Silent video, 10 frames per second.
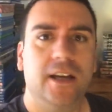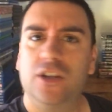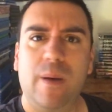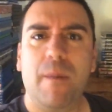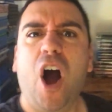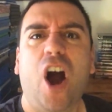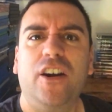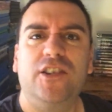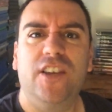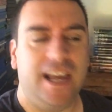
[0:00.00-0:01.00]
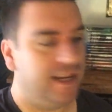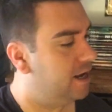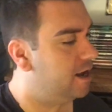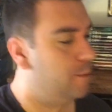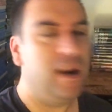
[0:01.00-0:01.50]
She made my heart sing.
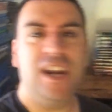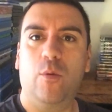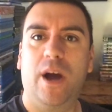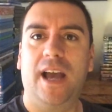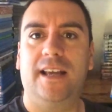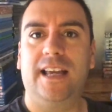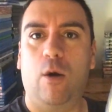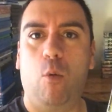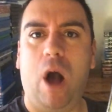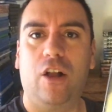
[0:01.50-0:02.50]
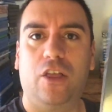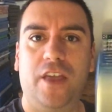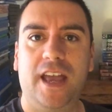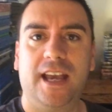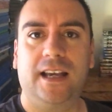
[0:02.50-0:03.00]
But anyway, yeah, Wild
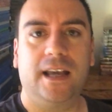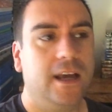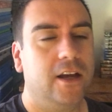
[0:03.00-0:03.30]
Thing.